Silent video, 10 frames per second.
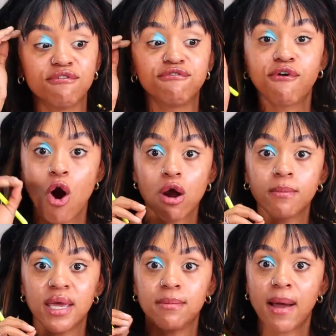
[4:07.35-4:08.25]

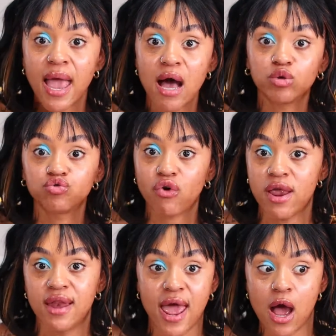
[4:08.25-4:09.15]
farm in my house
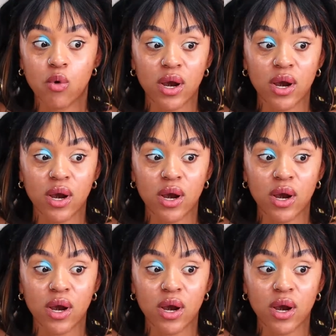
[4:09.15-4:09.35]
right now.